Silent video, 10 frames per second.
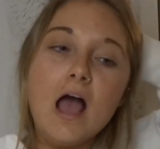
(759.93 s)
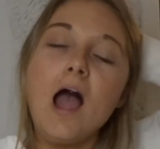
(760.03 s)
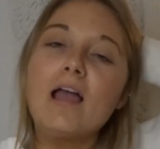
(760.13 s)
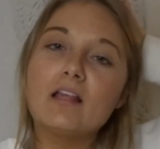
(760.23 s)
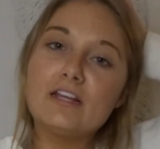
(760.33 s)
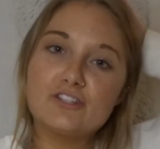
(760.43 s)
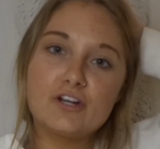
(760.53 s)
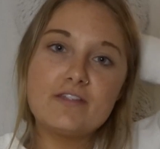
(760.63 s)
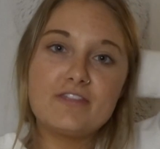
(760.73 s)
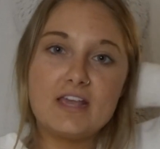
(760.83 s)
highlight
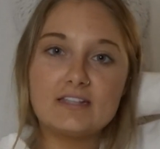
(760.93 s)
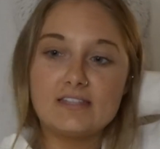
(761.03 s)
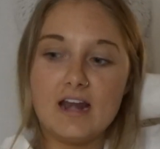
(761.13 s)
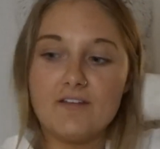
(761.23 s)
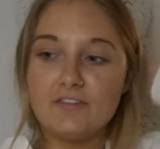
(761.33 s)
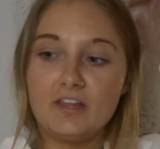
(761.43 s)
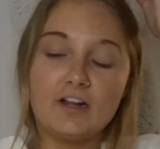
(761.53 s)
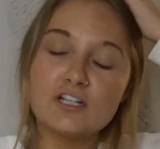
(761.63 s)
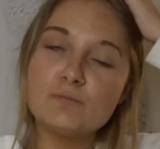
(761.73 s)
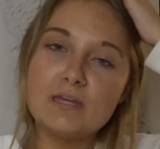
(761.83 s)
certain things that I feel like
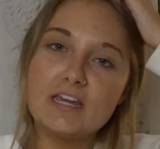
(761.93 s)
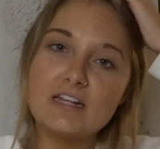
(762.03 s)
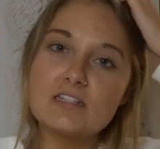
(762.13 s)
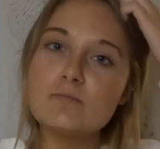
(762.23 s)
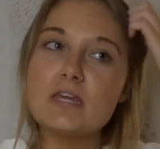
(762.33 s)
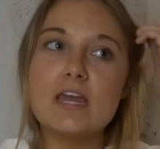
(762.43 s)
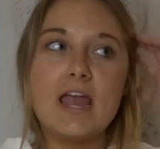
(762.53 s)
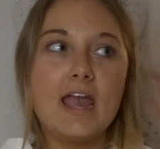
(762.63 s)
are speaking to me.